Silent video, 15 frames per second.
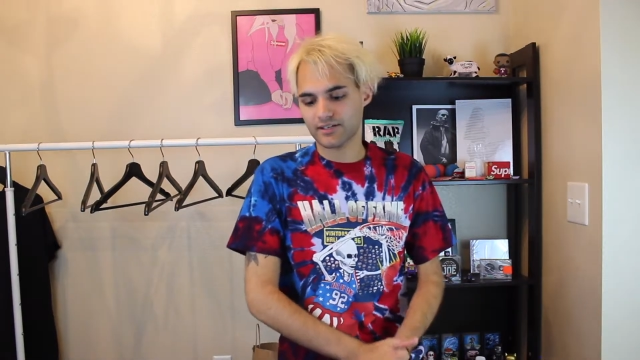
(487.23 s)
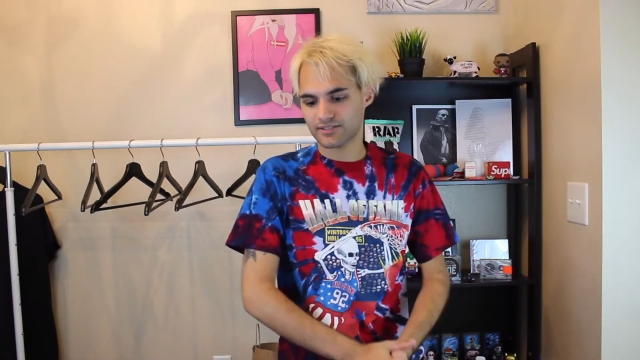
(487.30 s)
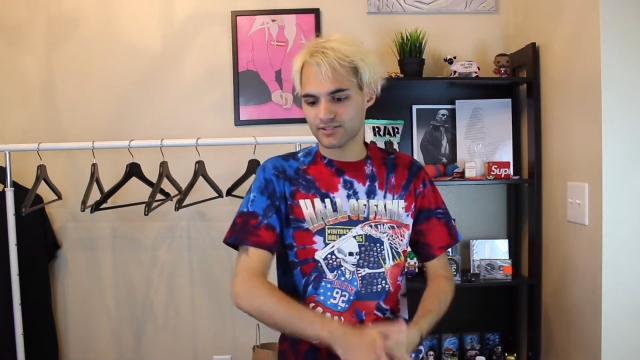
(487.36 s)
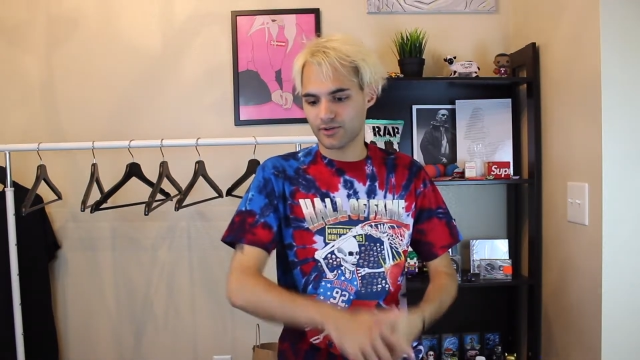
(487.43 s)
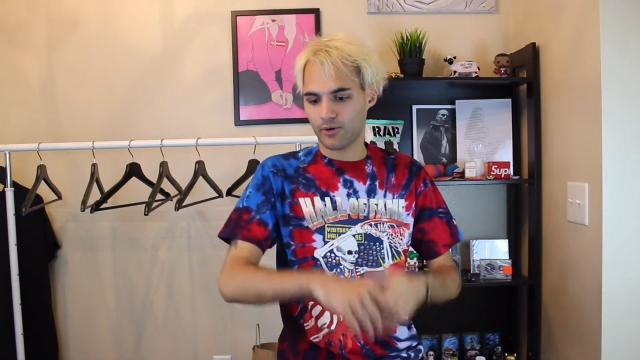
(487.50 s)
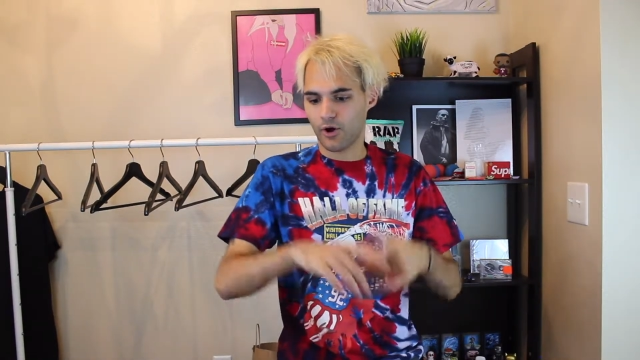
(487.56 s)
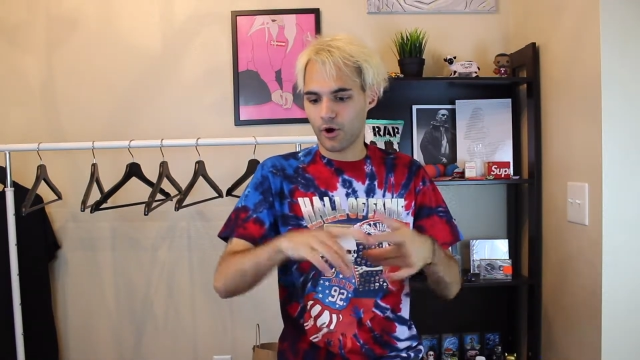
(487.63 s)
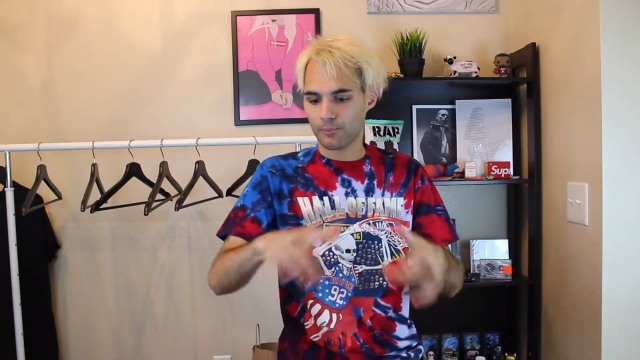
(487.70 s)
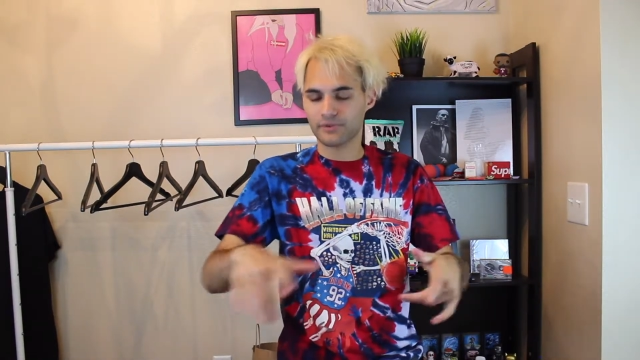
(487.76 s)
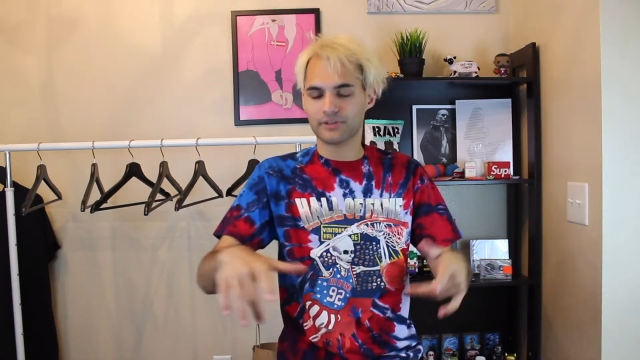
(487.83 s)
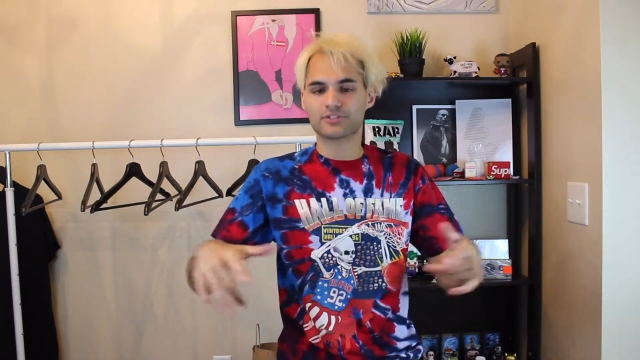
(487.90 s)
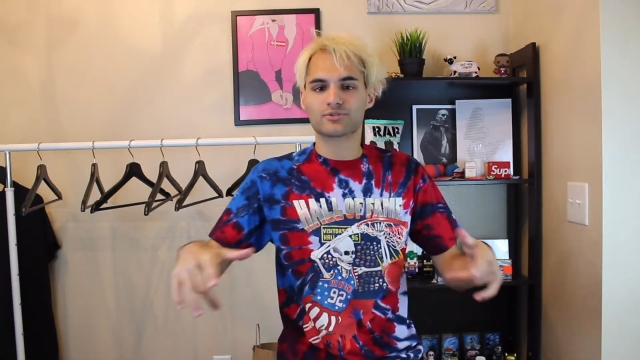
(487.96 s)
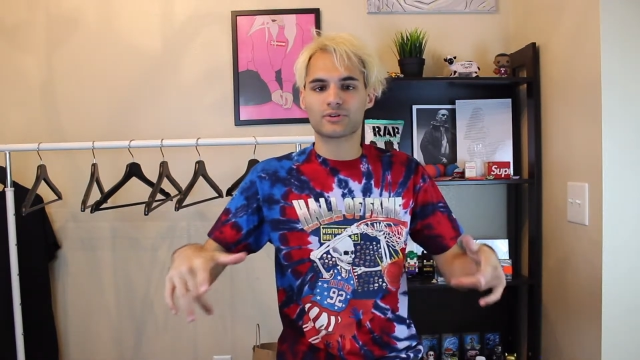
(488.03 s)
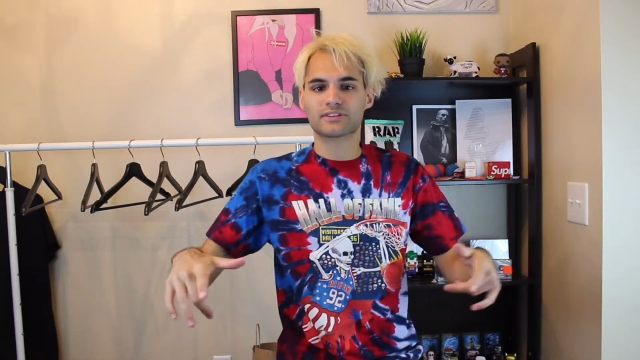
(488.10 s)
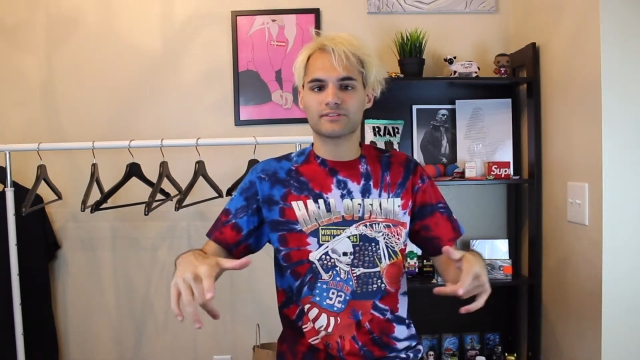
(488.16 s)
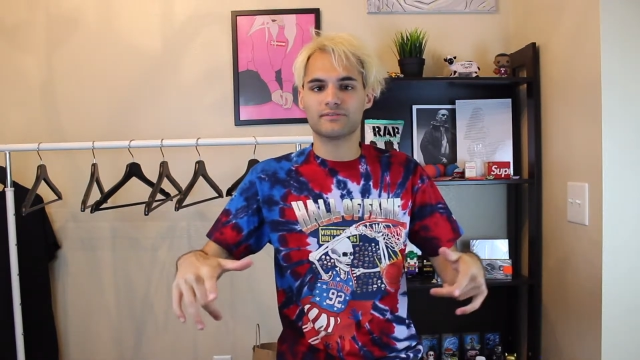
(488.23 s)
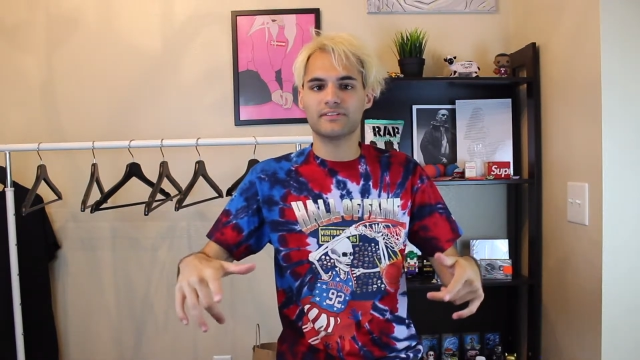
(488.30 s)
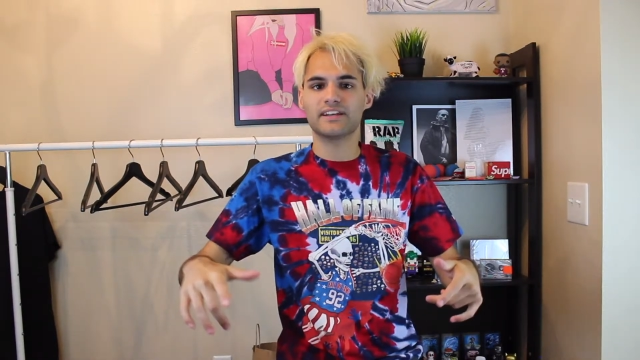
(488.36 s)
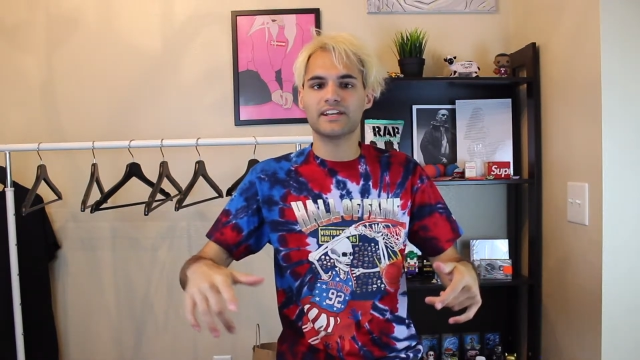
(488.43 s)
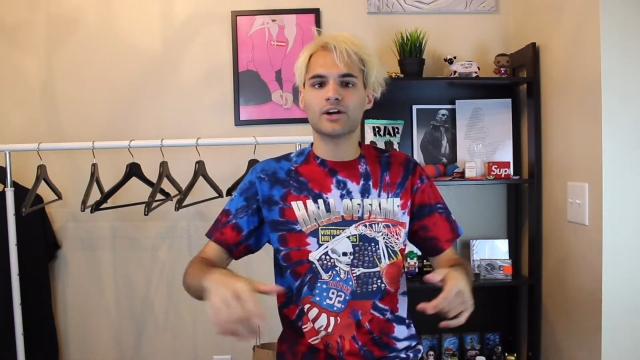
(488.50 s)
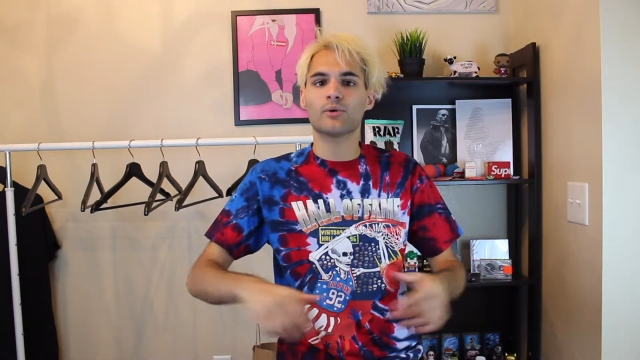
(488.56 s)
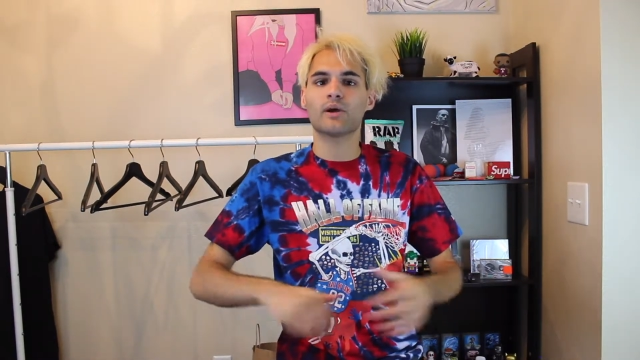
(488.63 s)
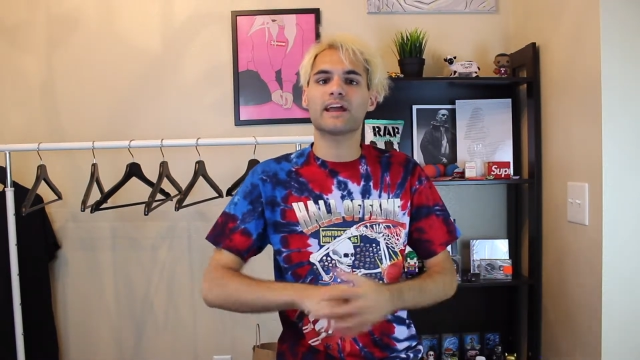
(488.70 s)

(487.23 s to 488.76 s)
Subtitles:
So I hope you enjoyed the video,